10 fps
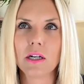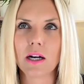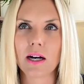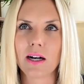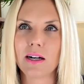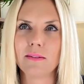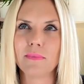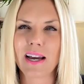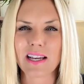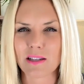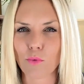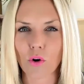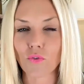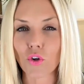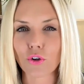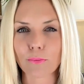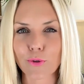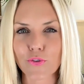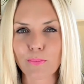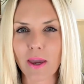um, I guess a more
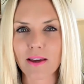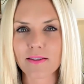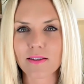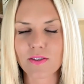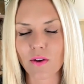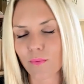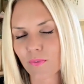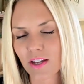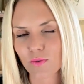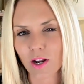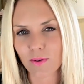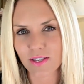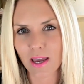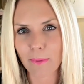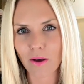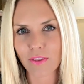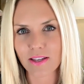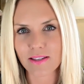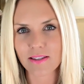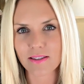vulnerable space. So that's what I would say about
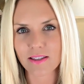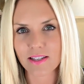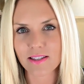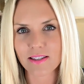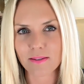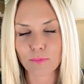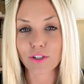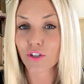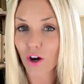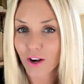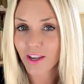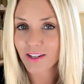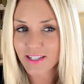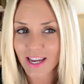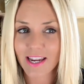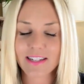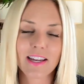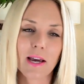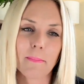this this platonic date.